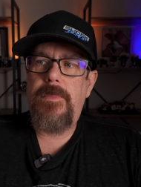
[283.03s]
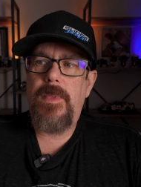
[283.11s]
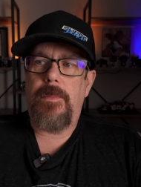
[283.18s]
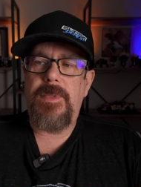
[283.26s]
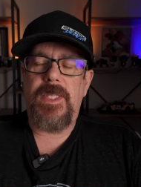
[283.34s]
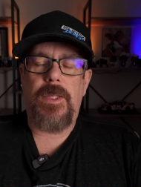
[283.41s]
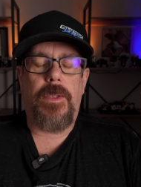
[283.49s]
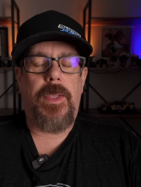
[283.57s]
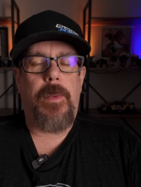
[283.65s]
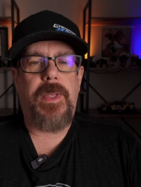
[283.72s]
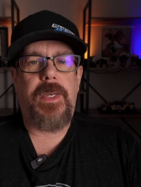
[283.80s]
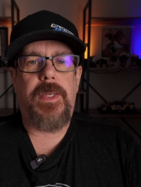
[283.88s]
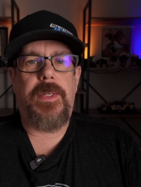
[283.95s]
I mean, the
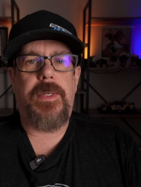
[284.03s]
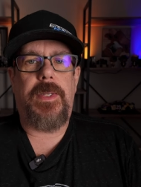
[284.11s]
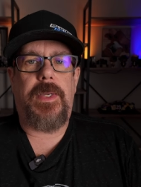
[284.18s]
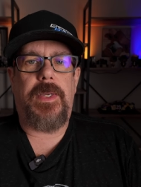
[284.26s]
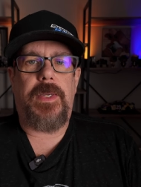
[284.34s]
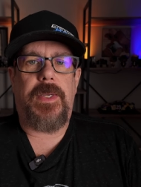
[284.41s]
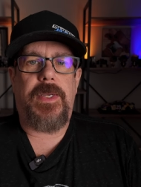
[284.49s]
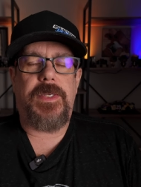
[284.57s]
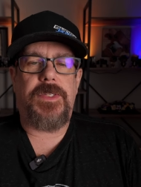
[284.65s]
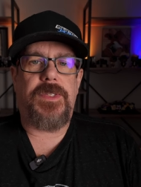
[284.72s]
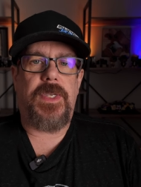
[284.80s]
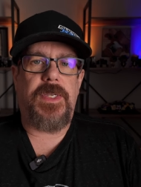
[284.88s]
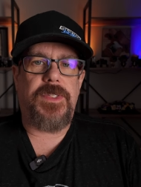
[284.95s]
limited
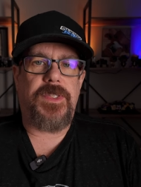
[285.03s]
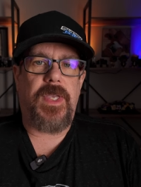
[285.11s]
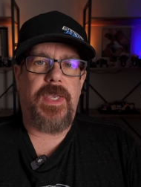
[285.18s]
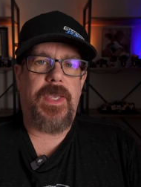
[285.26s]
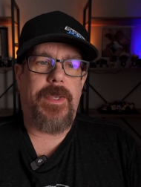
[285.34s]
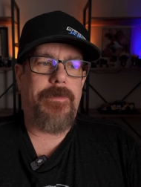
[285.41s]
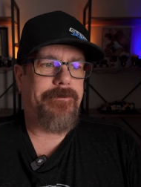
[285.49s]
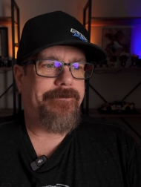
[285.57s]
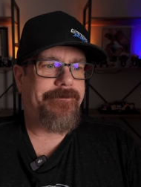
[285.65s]
is is a